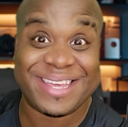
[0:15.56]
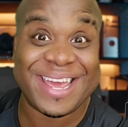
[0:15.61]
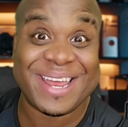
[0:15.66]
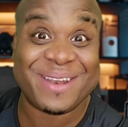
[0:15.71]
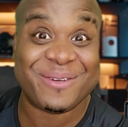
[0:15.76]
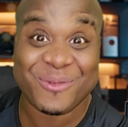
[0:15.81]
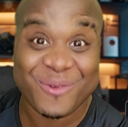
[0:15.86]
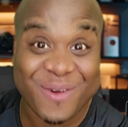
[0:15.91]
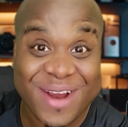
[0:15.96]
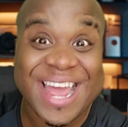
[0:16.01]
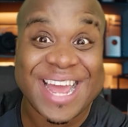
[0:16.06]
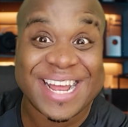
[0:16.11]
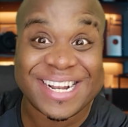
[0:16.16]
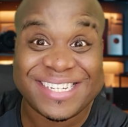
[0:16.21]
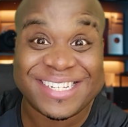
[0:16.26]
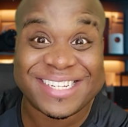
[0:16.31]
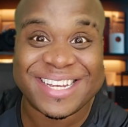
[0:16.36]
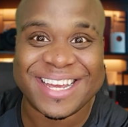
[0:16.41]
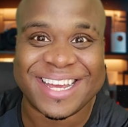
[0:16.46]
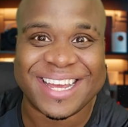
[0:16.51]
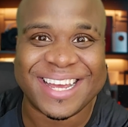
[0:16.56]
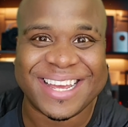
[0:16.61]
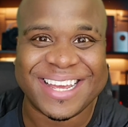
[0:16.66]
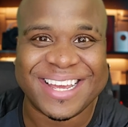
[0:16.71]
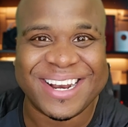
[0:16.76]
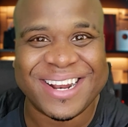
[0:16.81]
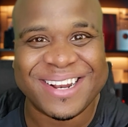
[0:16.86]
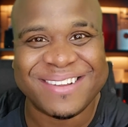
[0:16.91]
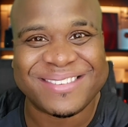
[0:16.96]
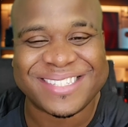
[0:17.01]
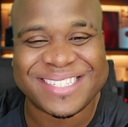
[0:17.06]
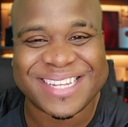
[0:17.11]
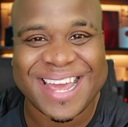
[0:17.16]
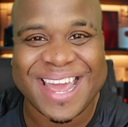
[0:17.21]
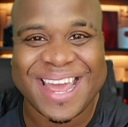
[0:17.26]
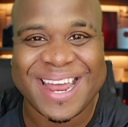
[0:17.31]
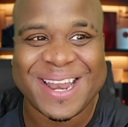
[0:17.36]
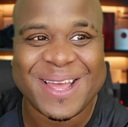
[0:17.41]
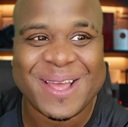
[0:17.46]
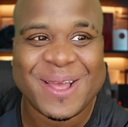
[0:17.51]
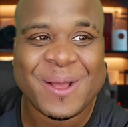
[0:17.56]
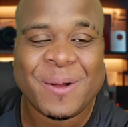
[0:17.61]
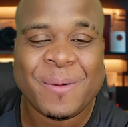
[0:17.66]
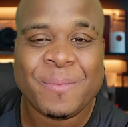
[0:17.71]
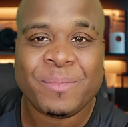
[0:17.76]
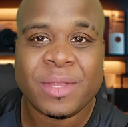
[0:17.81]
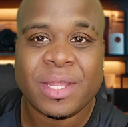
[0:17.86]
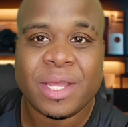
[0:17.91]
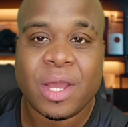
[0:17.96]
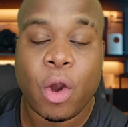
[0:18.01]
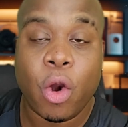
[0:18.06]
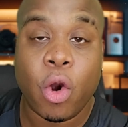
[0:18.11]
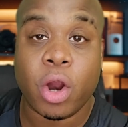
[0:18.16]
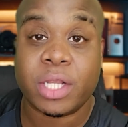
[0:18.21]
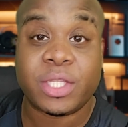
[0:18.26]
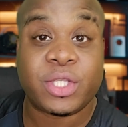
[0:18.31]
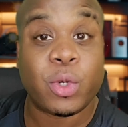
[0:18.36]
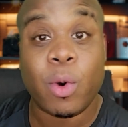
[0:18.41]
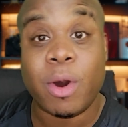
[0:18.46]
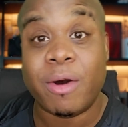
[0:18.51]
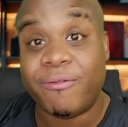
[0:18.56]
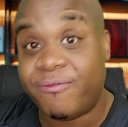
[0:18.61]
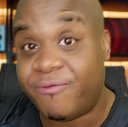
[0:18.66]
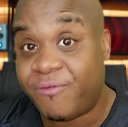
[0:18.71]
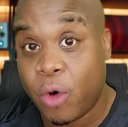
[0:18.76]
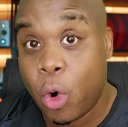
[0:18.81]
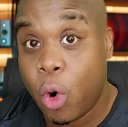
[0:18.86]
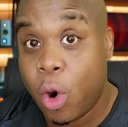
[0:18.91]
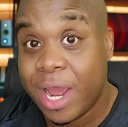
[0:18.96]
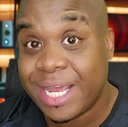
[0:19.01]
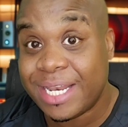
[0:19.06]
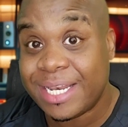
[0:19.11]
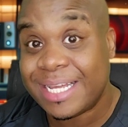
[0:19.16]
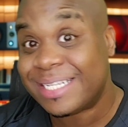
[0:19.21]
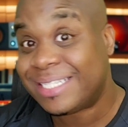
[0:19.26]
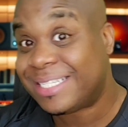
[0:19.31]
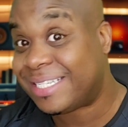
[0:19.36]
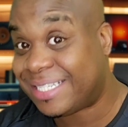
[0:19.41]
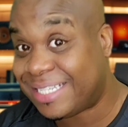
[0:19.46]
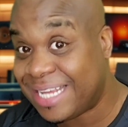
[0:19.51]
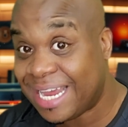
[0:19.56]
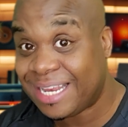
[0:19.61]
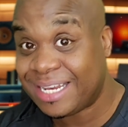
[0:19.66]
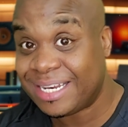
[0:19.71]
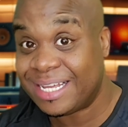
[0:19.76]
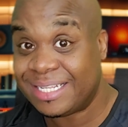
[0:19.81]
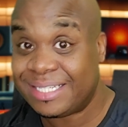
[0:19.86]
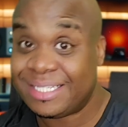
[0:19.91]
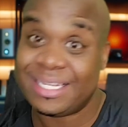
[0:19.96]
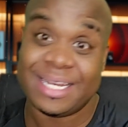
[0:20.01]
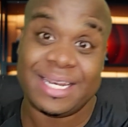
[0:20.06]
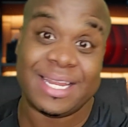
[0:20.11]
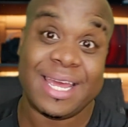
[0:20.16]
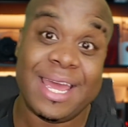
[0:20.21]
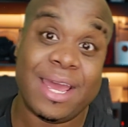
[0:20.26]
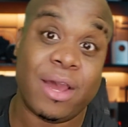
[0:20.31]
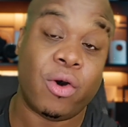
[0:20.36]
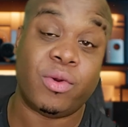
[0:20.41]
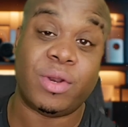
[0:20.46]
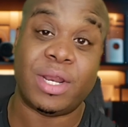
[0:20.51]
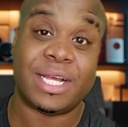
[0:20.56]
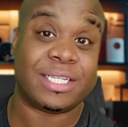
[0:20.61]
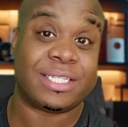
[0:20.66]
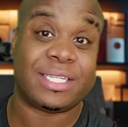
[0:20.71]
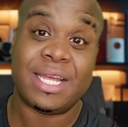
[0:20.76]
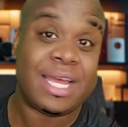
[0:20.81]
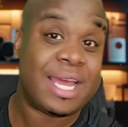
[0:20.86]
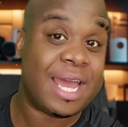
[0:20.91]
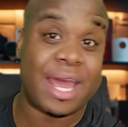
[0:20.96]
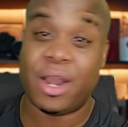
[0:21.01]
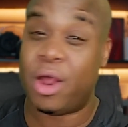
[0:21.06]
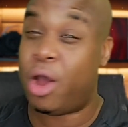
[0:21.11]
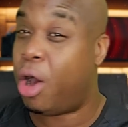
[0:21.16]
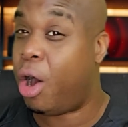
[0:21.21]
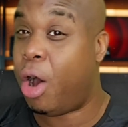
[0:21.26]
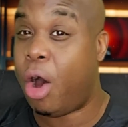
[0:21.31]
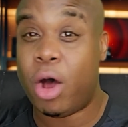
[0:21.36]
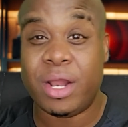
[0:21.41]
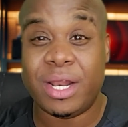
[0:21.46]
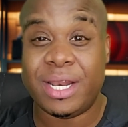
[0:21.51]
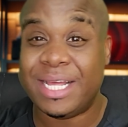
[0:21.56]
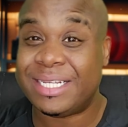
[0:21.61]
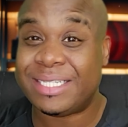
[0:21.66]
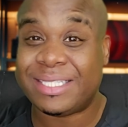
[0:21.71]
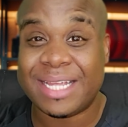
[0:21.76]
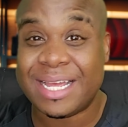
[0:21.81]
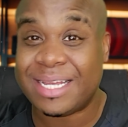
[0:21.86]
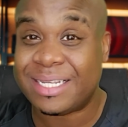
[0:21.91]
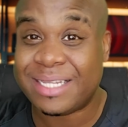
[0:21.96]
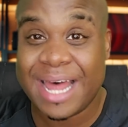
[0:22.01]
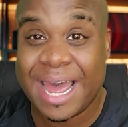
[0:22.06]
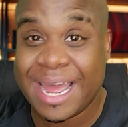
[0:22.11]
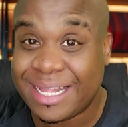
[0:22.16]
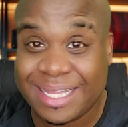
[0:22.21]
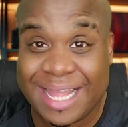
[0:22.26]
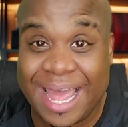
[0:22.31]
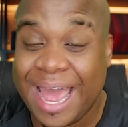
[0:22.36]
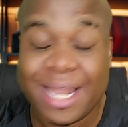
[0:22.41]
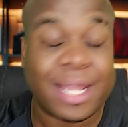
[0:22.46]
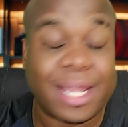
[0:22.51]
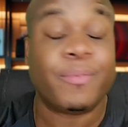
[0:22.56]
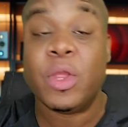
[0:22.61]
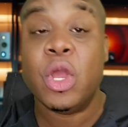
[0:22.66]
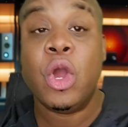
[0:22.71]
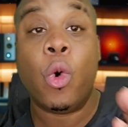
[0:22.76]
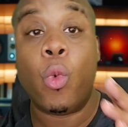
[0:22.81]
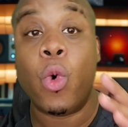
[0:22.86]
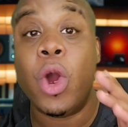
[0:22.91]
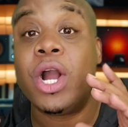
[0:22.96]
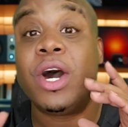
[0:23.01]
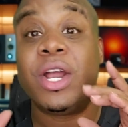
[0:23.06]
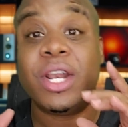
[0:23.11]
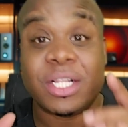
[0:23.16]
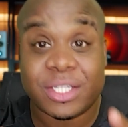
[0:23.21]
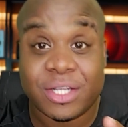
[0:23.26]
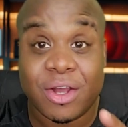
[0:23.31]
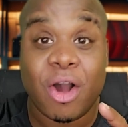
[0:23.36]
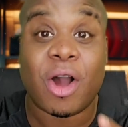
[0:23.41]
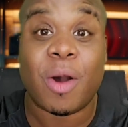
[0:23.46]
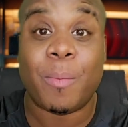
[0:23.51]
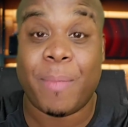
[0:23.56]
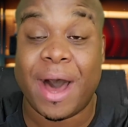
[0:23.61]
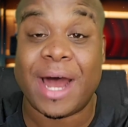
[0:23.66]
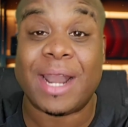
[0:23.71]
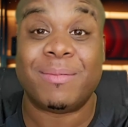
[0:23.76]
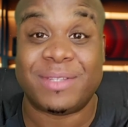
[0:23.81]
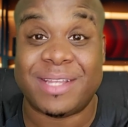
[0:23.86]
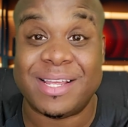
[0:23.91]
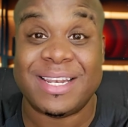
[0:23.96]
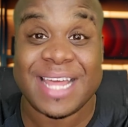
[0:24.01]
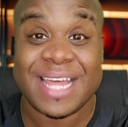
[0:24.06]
get rich, you know what I'm saying? Or to avoid sickness and illness and all of these things like that. Look, we're gonna talk about them